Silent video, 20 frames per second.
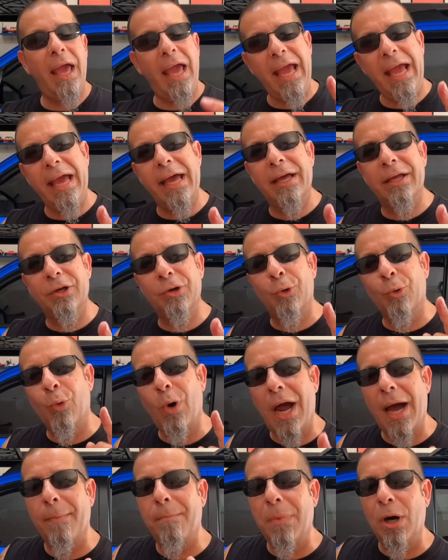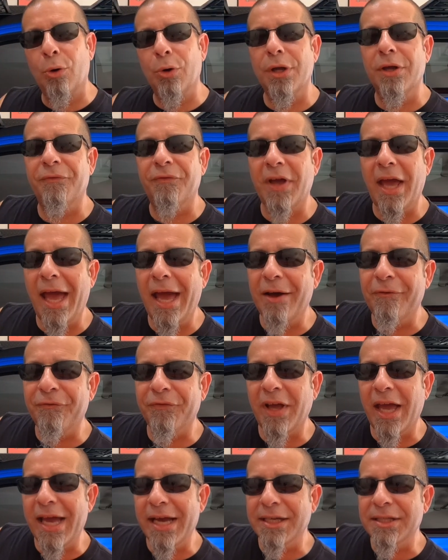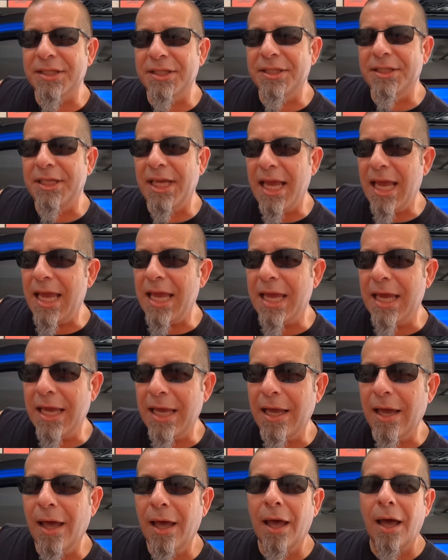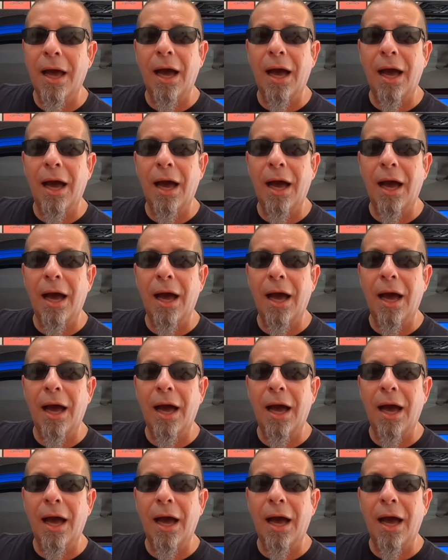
And Rob Motive F S T,